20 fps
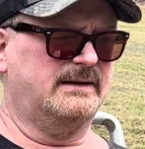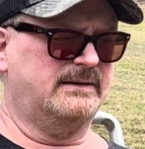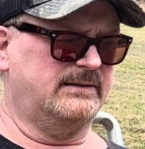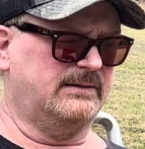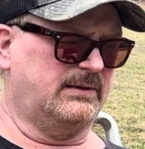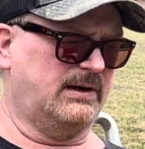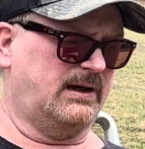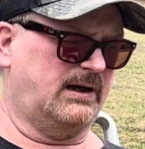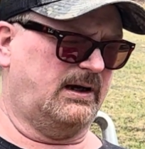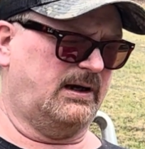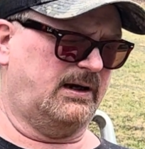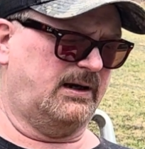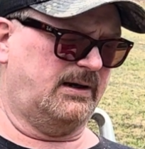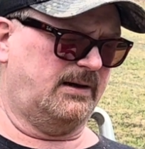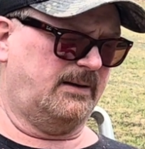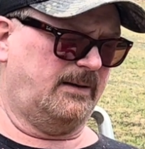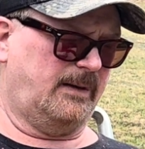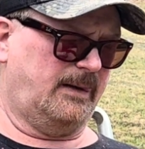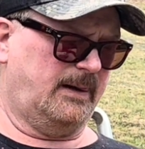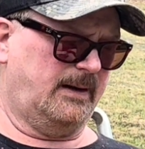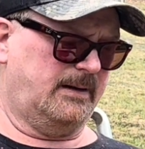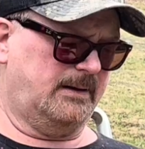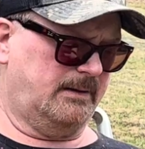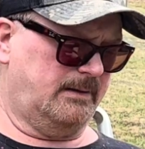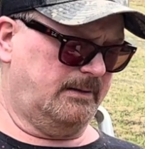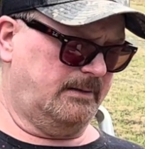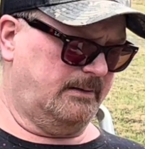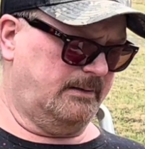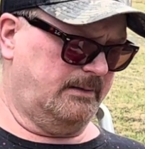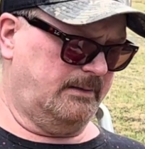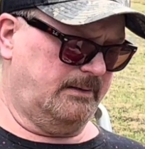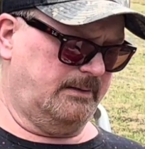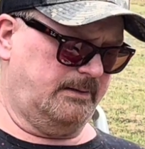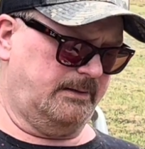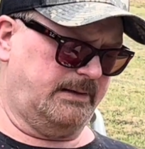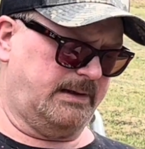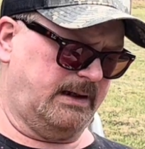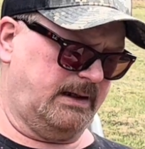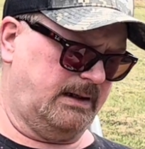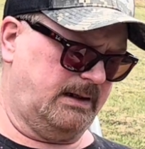The
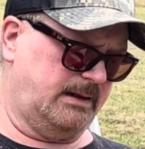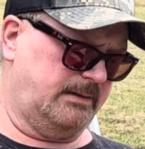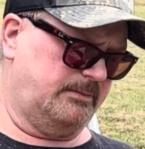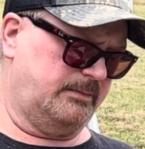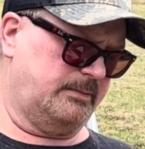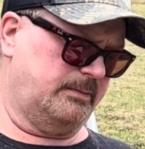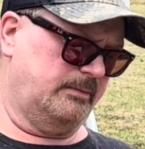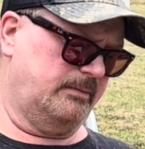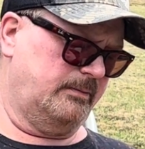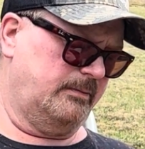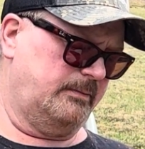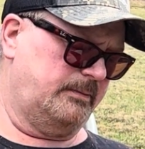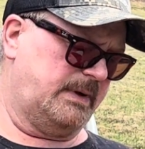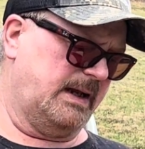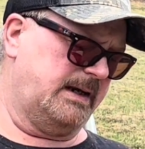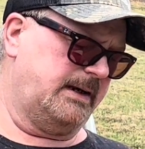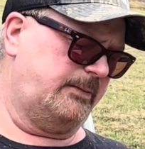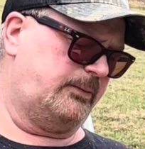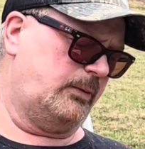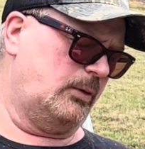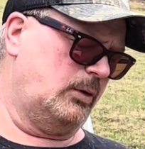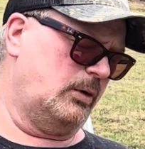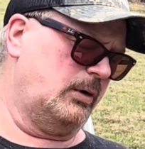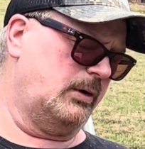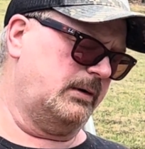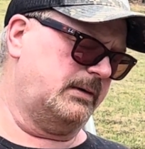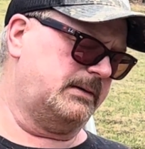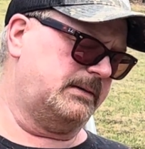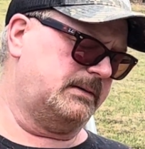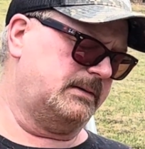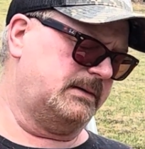Betty Ford